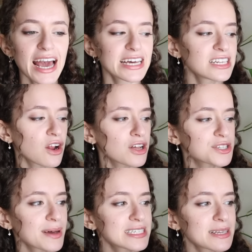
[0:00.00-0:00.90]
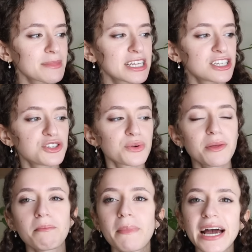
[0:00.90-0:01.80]
and it also has something to do
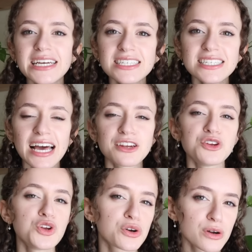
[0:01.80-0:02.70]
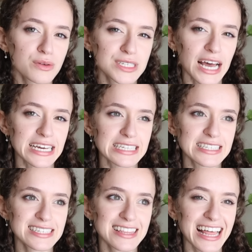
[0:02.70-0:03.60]
with mice and
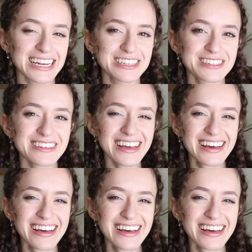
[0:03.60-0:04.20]
neuroscience. That is,